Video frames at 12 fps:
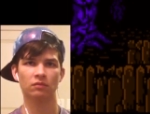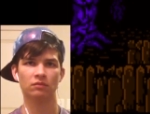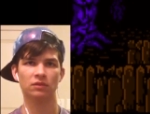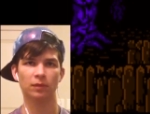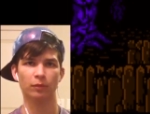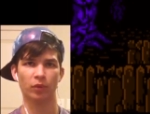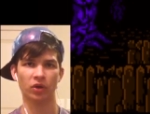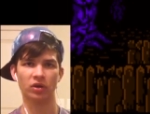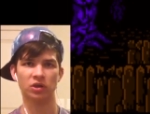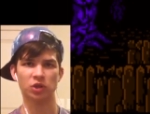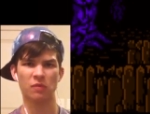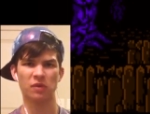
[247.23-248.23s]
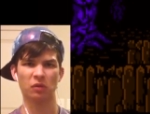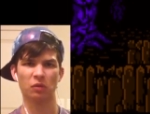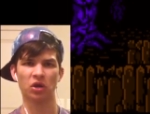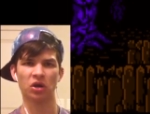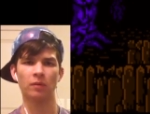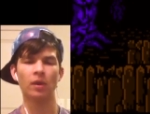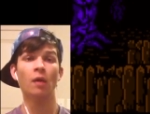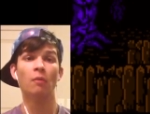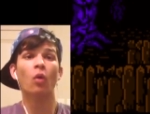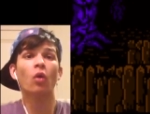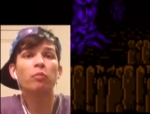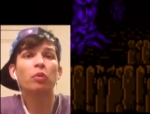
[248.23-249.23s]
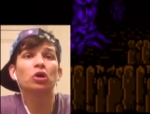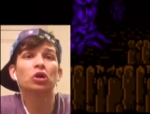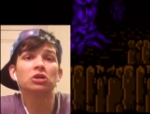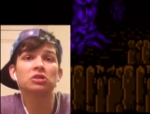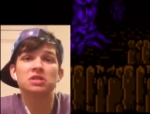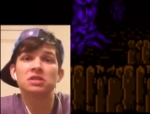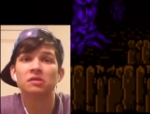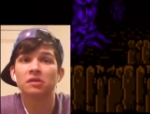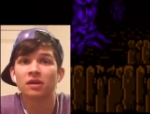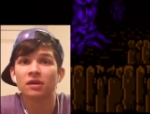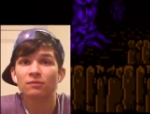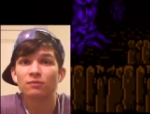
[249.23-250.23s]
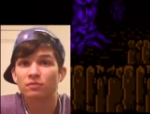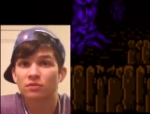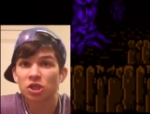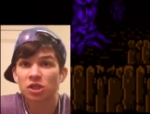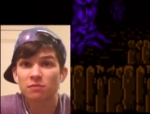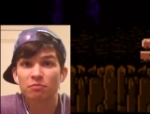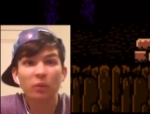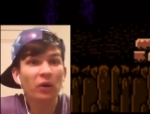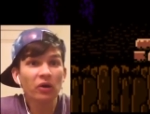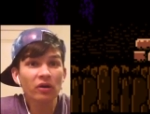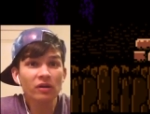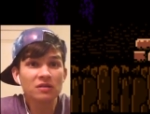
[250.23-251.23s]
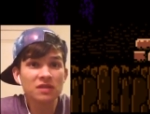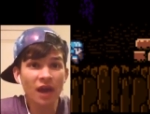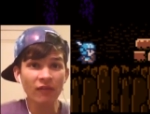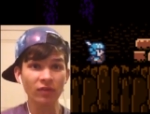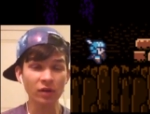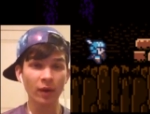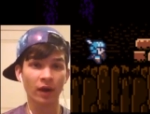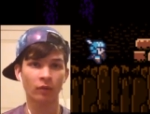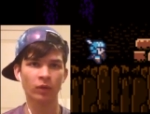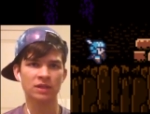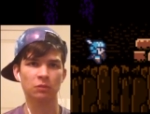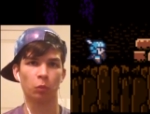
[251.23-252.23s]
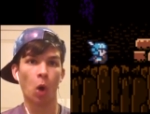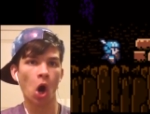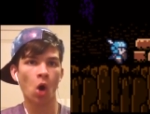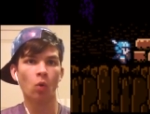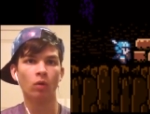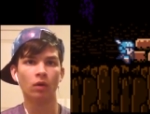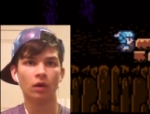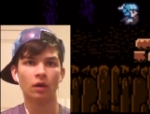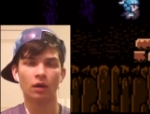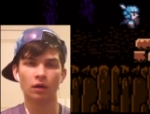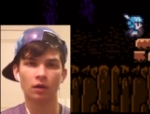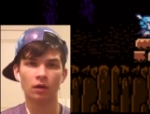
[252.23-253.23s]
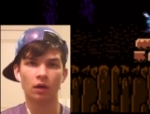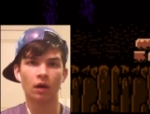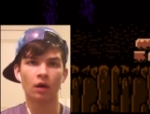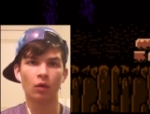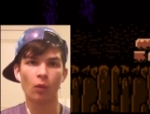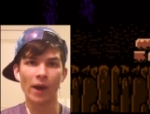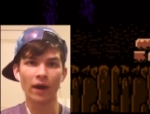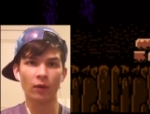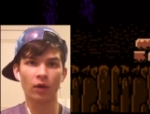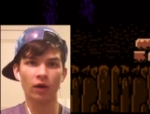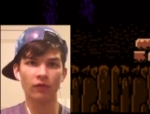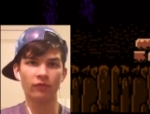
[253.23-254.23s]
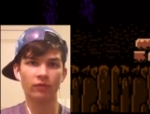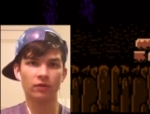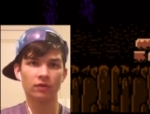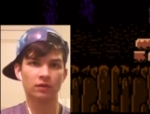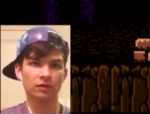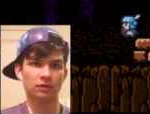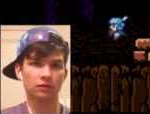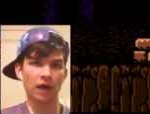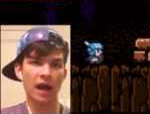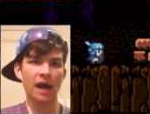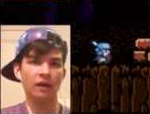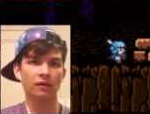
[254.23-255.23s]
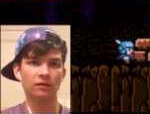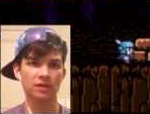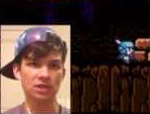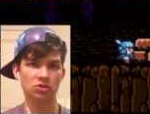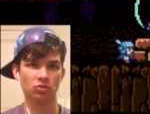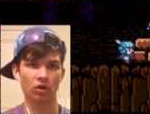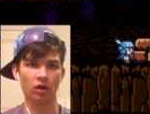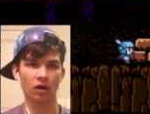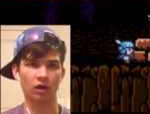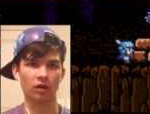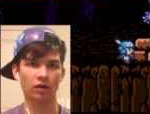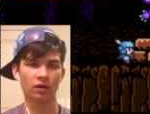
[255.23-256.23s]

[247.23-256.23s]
It's a bird dropping a worm. More birds, just birds everywhere. What is? Whoa, werewolf. Ah, he's strong.